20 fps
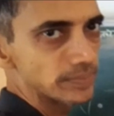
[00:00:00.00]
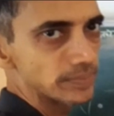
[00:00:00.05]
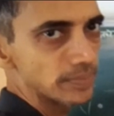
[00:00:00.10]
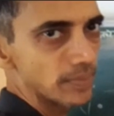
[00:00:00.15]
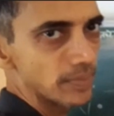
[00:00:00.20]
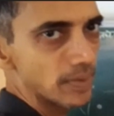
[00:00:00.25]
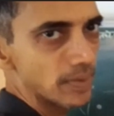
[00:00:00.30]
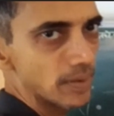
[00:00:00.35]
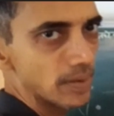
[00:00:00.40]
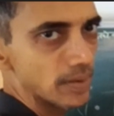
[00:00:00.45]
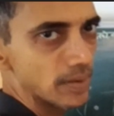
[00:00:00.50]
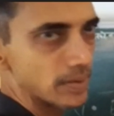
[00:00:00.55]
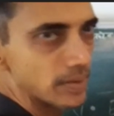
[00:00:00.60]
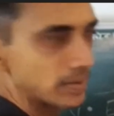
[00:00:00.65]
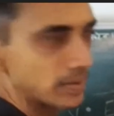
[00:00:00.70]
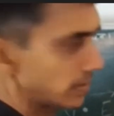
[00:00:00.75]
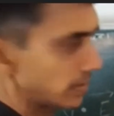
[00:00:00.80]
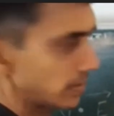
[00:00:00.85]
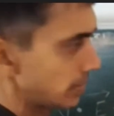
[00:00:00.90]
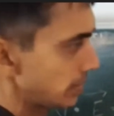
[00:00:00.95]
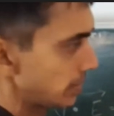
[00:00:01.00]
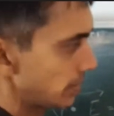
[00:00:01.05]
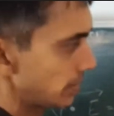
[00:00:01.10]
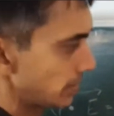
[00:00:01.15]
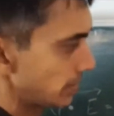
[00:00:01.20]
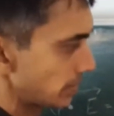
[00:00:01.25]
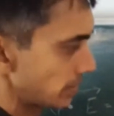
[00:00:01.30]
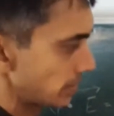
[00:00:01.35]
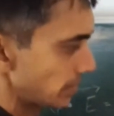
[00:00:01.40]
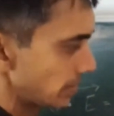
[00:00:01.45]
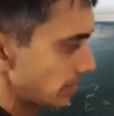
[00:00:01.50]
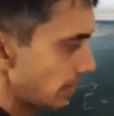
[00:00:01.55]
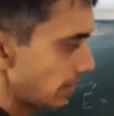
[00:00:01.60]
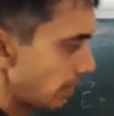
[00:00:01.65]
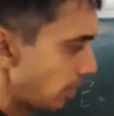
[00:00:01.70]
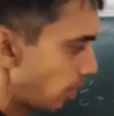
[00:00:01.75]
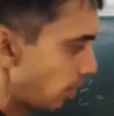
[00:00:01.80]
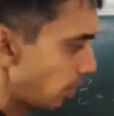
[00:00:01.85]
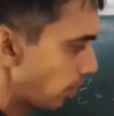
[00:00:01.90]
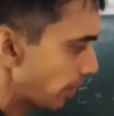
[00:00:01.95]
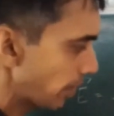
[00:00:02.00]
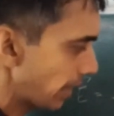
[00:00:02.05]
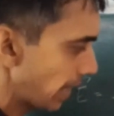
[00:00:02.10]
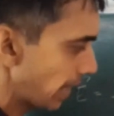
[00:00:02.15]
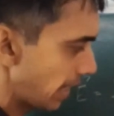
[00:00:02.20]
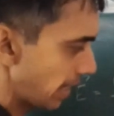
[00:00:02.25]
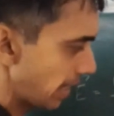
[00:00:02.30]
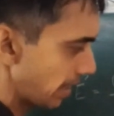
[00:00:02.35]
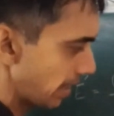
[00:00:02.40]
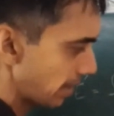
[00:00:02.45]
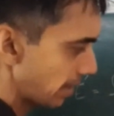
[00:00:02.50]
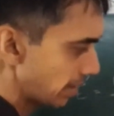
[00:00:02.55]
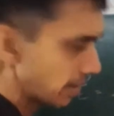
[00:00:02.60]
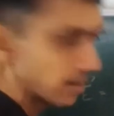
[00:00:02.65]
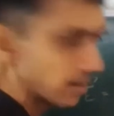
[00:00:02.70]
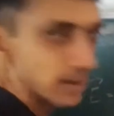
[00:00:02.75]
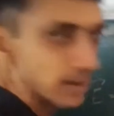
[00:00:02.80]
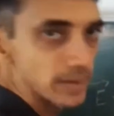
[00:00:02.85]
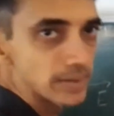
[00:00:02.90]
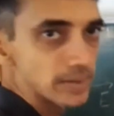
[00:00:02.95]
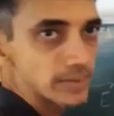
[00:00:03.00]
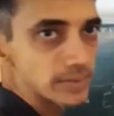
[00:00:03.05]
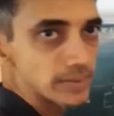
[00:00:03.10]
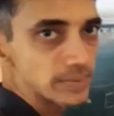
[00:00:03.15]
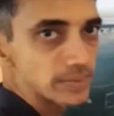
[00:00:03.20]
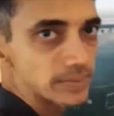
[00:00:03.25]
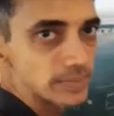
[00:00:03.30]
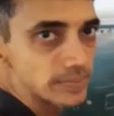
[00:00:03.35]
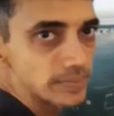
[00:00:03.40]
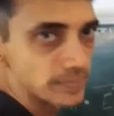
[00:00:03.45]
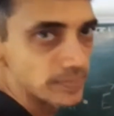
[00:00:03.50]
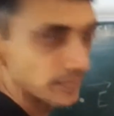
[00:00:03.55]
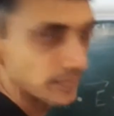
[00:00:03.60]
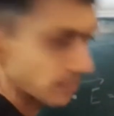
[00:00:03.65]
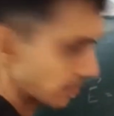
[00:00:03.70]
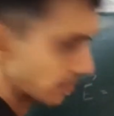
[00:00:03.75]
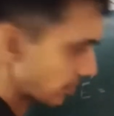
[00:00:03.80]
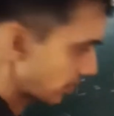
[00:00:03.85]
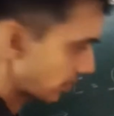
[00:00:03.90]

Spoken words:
Yes, sir. So you took the area with the other side, and you get sigma. Okay, all right.